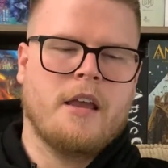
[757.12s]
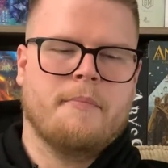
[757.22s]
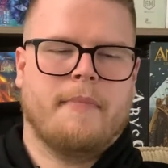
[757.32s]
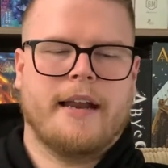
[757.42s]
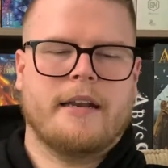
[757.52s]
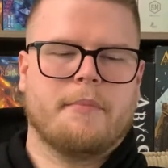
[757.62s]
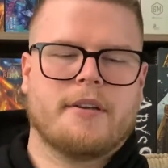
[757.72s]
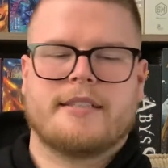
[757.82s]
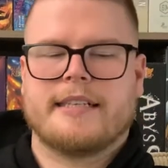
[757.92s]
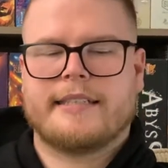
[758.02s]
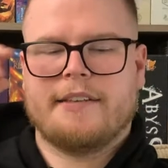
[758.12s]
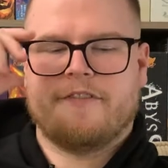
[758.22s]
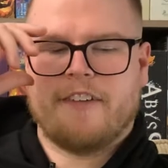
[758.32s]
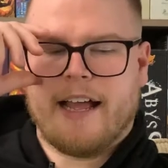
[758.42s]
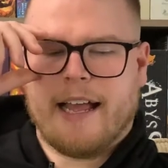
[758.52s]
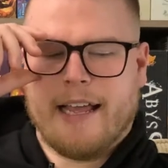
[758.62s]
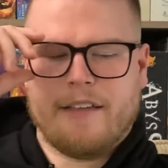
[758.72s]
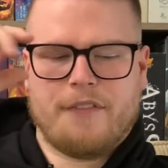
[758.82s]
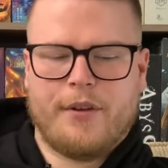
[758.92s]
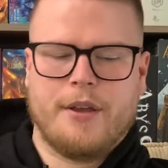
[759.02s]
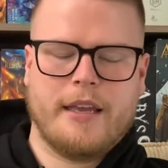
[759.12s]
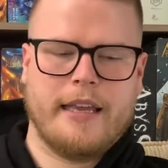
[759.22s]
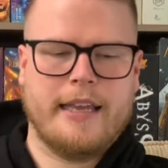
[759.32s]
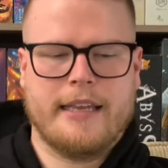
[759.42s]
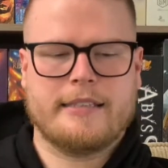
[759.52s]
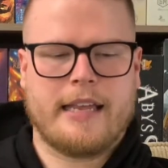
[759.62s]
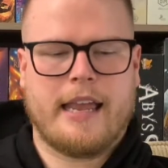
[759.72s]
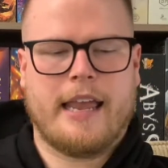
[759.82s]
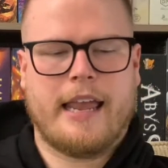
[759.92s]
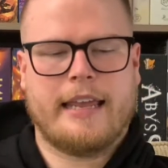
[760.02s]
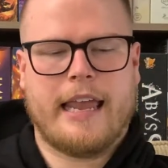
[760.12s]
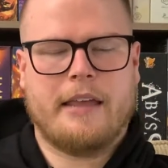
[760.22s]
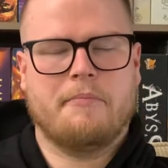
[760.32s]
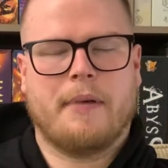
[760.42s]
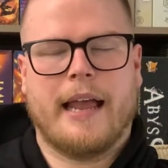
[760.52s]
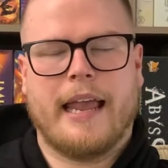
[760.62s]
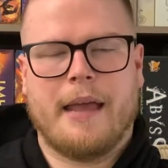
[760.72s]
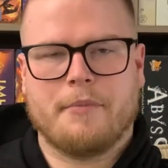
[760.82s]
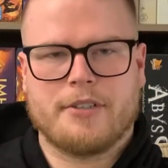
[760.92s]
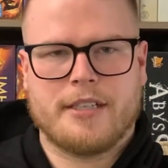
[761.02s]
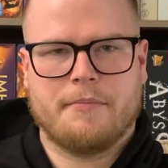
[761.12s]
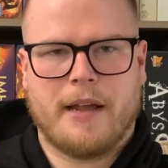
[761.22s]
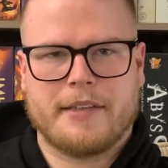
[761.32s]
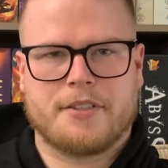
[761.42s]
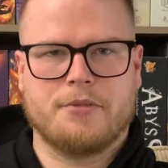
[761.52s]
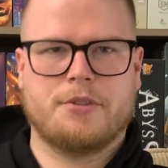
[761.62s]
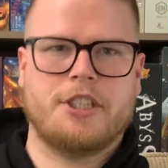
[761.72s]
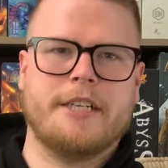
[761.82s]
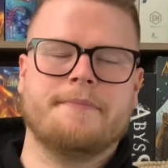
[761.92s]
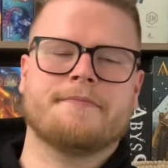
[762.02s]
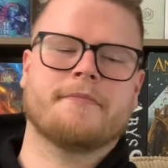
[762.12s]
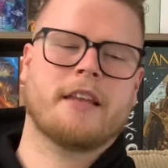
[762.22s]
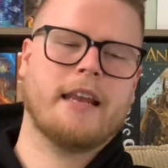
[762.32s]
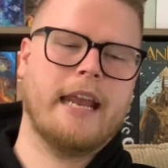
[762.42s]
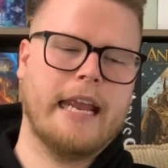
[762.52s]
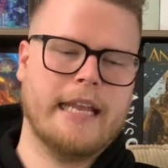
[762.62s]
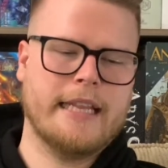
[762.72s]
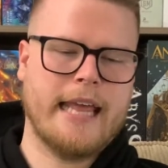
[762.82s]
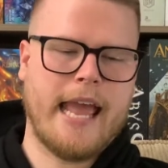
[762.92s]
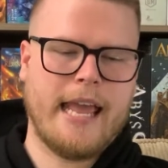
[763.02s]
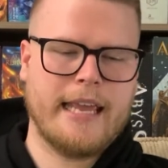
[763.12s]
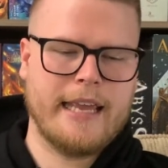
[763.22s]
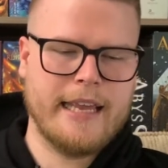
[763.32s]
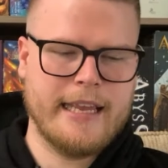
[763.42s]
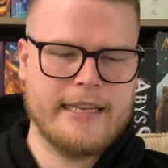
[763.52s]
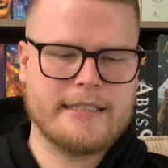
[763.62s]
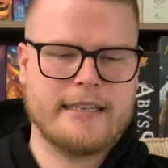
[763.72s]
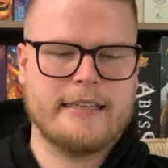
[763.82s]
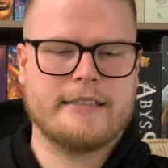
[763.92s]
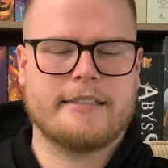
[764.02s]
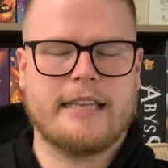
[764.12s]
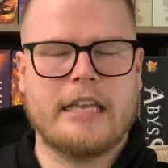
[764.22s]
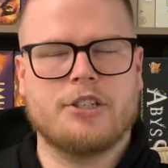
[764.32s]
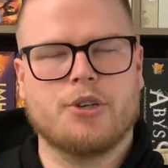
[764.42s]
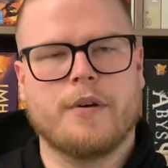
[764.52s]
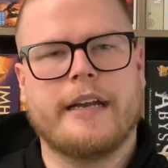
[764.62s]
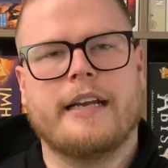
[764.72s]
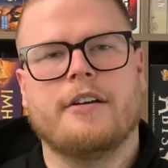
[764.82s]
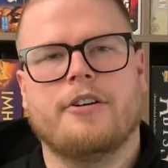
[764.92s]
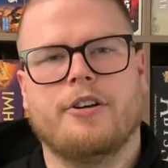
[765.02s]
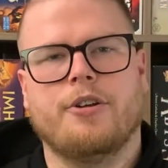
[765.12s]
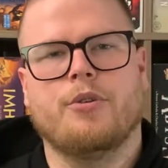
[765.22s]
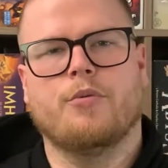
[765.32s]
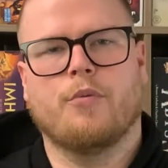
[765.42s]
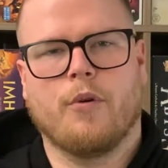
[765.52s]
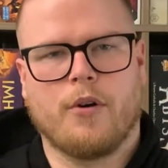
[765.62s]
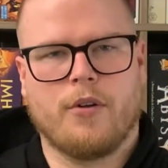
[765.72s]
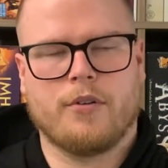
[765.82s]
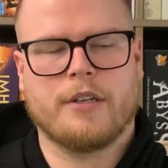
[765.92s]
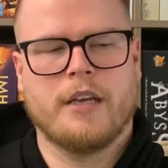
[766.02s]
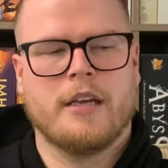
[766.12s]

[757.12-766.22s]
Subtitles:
My number 65 is a game by Emerson Matsuuchi, and that is Century New World.